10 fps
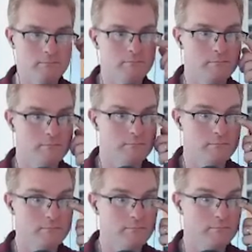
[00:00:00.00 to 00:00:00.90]

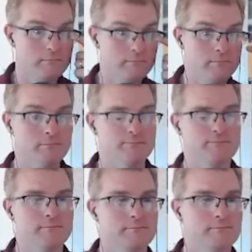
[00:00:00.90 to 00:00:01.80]

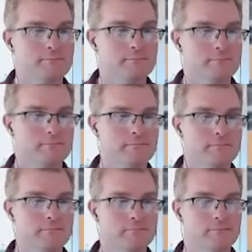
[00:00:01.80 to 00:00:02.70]

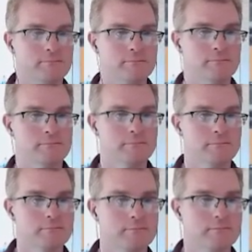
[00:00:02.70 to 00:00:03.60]

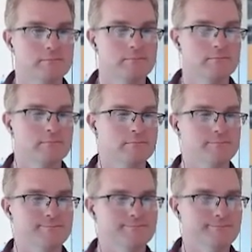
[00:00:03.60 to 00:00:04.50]

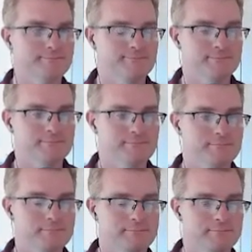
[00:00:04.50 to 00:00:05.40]

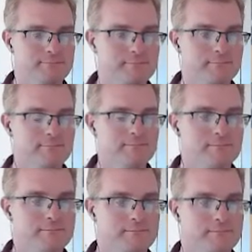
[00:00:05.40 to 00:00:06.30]

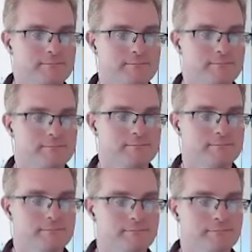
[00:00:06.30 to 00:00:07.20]

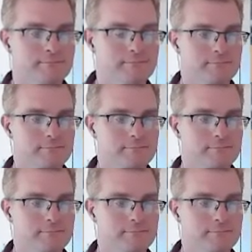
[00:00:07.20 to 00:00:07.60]
No words are spoken by the person on screen.